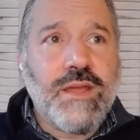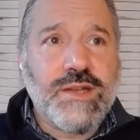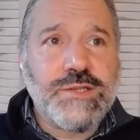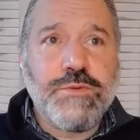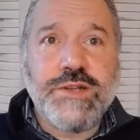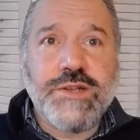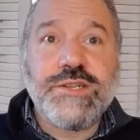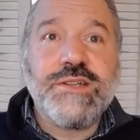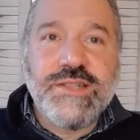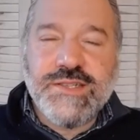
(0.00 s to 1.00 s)

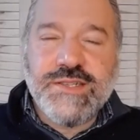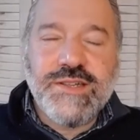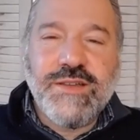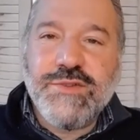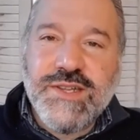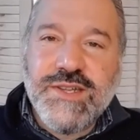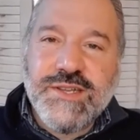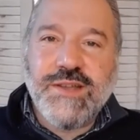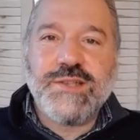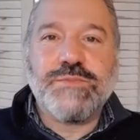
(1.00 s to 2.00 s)
expression. It doesn't give you
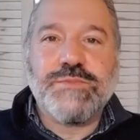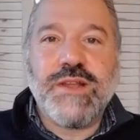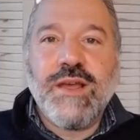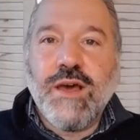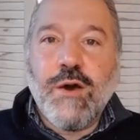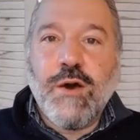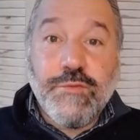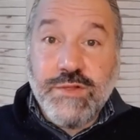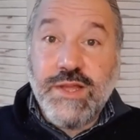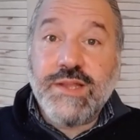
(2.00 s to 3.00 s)
details, but
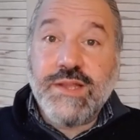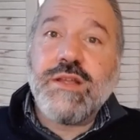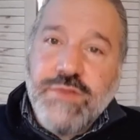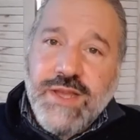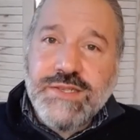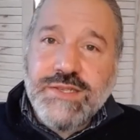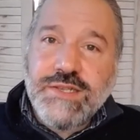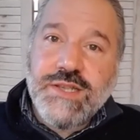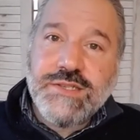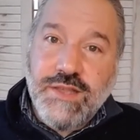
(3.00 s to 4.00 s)
hopefully it conveys
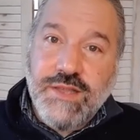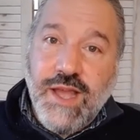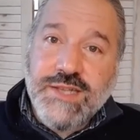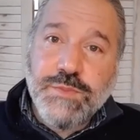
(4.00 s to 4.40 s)
a sense of the